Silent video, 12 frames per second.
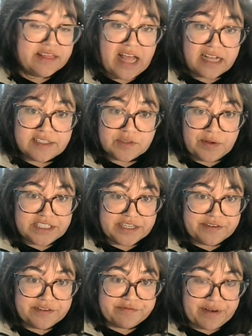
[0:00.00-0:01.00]
Last
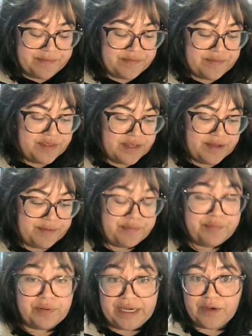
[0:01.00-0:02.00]
question from the
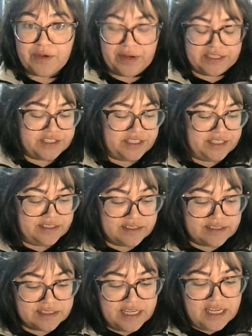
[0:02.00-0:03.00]

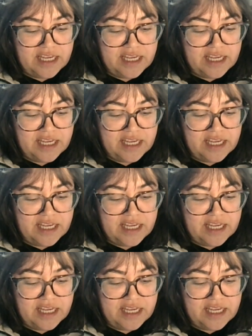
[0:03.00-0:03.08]
pre-questions